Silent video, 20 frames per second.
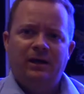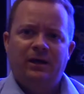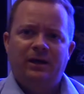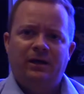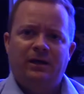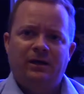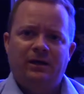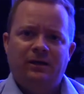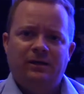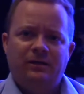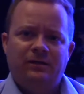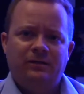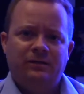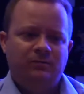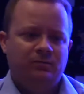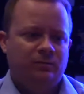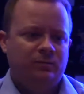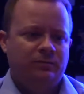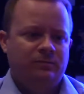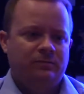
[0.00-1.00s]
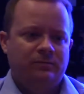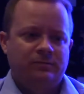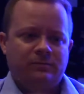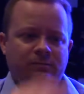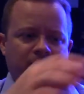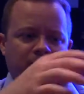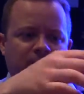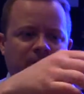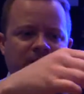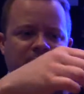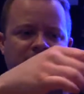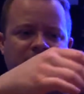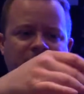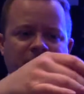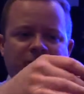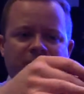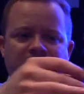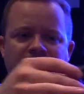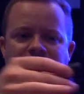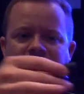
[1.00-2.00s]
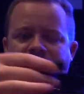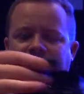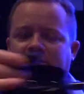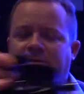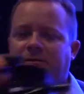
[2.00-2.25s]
and make sure that